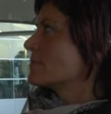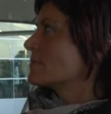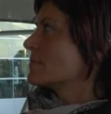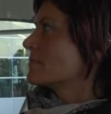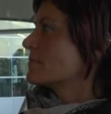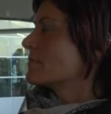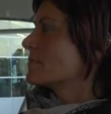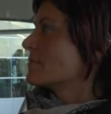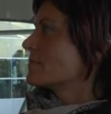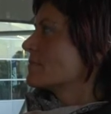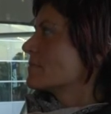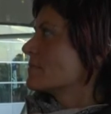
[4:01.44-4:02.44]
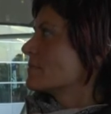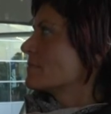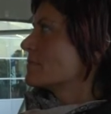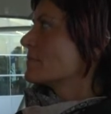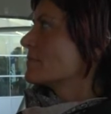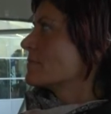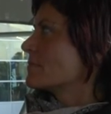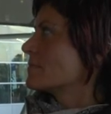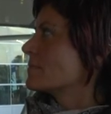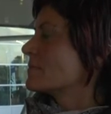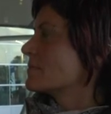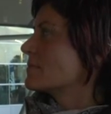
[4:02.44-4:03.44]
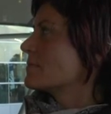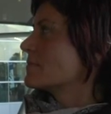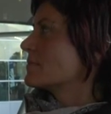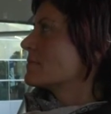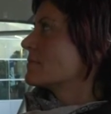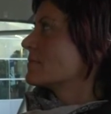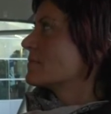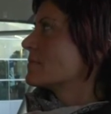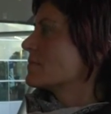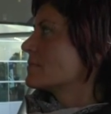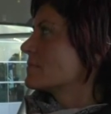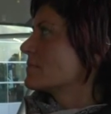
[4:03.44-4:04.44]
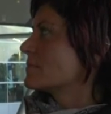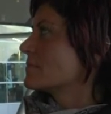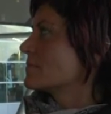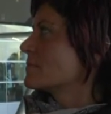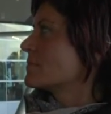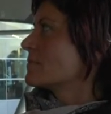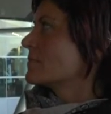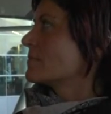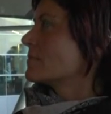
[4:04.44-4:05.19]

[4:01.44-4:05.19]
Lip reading: (silent)